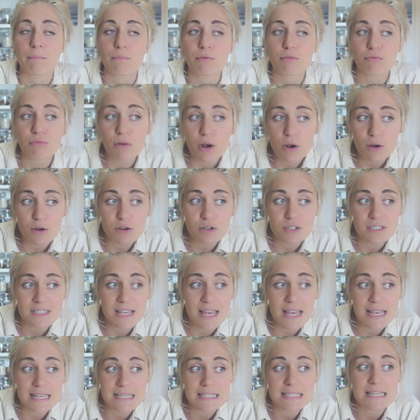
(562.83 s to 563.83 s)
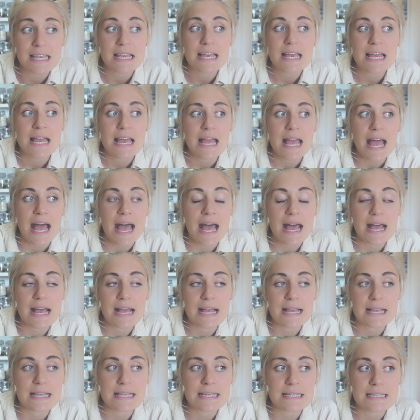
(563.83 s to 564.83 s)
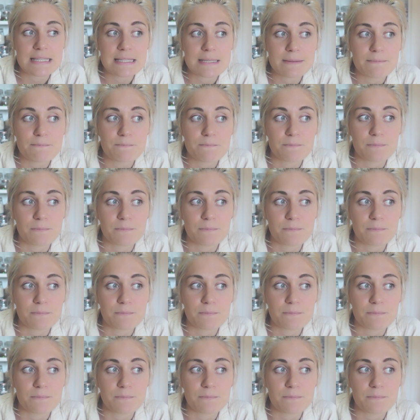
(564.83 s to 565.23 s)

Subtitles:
process has